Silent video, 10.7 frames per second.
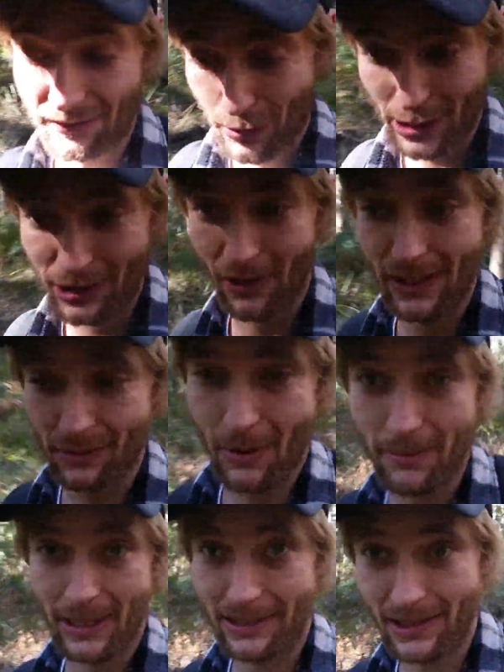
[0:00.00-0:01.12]
footage on this one,
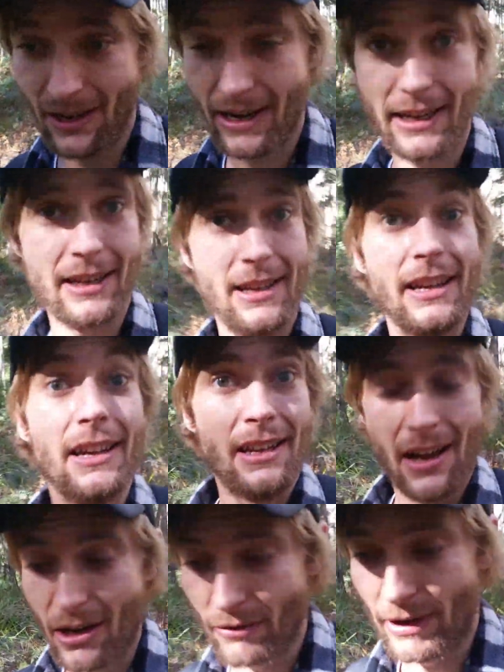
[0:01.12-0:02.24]
because I
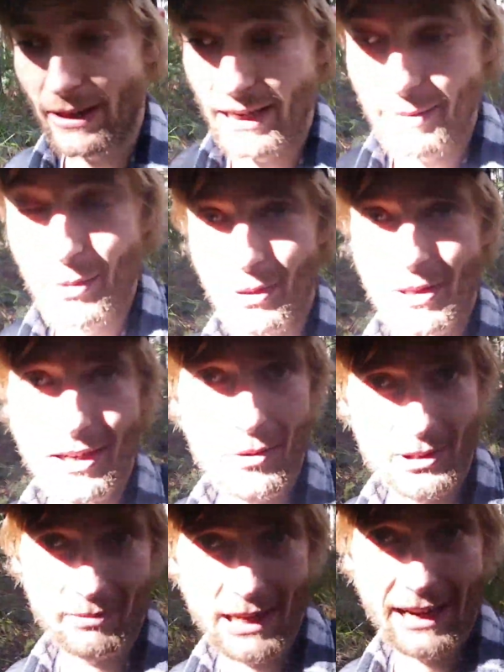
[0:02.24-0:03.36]
got rid of the gimbal. I
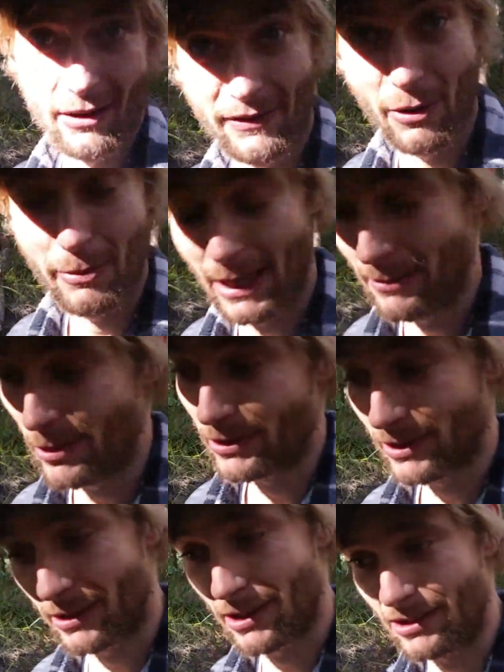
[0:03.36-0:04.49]
wasn't planning on filming anymore. I
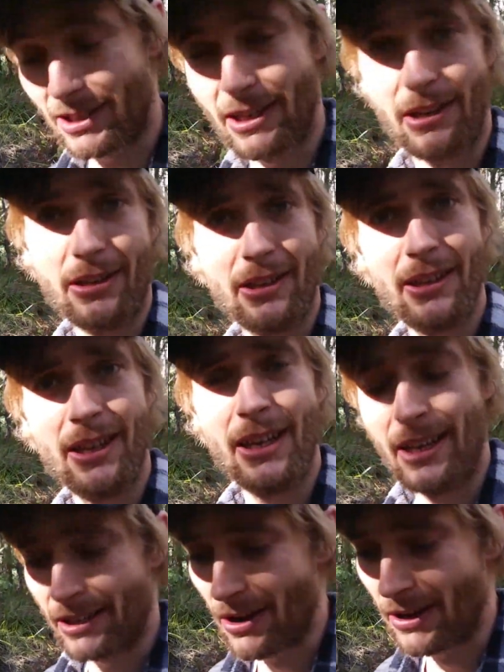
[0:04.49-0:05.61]
was just gonna
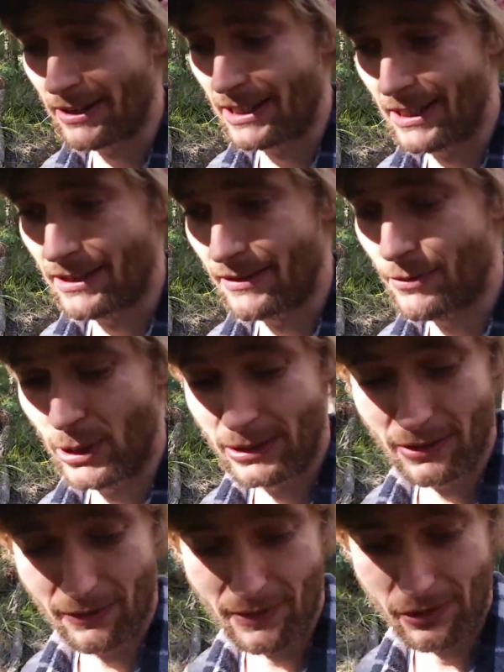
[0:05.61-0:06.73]
go get the footage
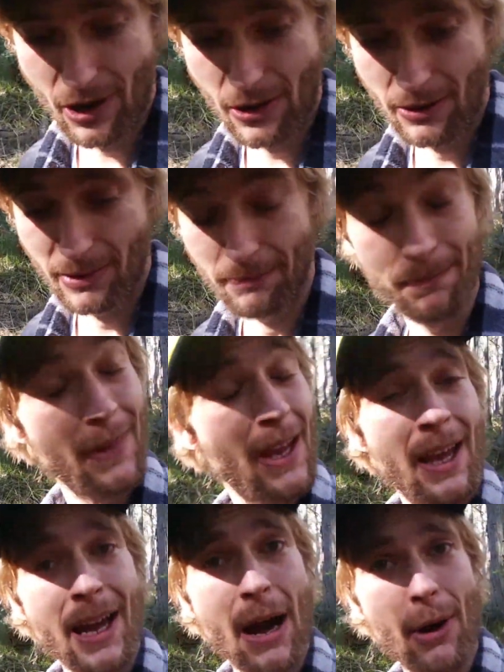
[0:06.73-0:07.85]
of the drone, but
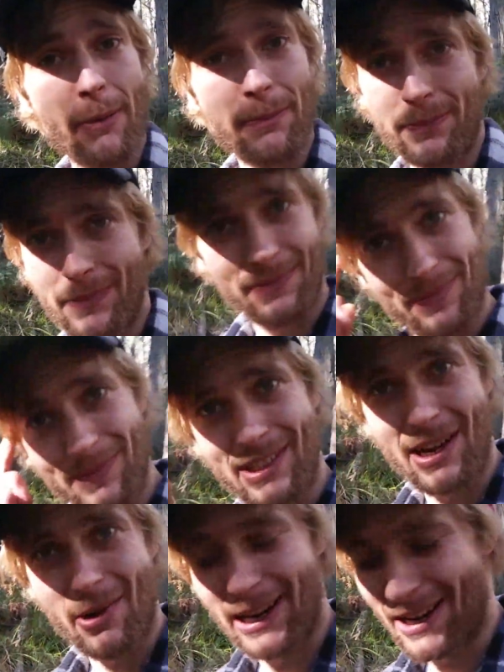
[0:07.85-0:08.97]
oh well, see
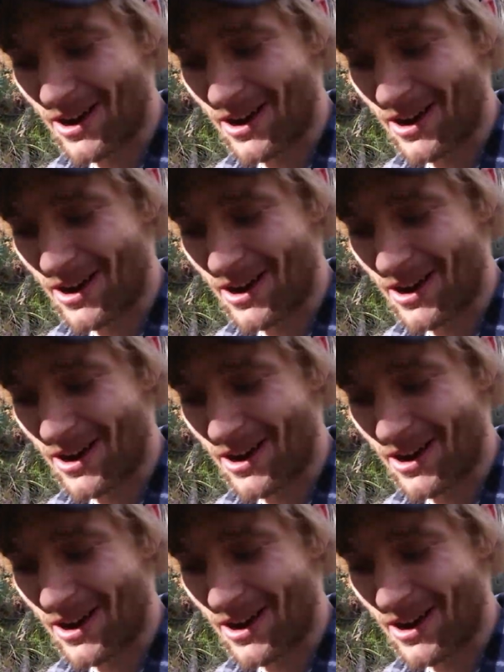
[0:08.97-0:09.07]
you when I get